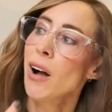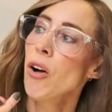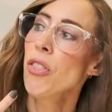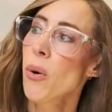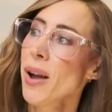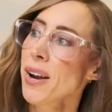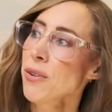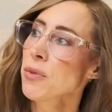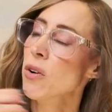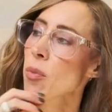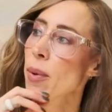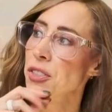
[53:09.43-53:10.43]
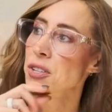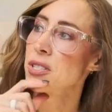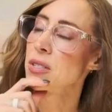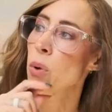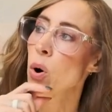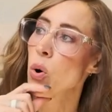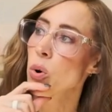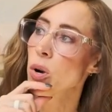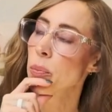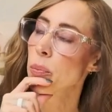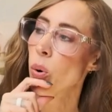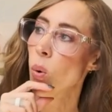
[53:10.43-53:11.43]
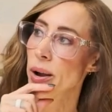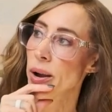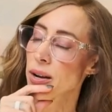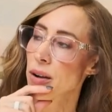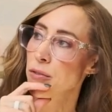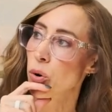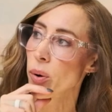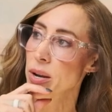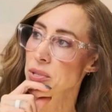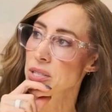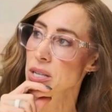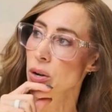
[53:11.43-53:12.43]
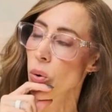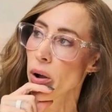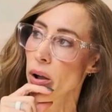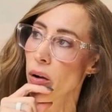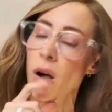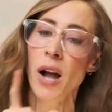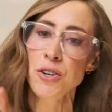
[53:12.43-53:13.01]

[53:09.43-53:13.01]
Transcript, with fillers: although I don't know about the smoke point of grapeseed oil.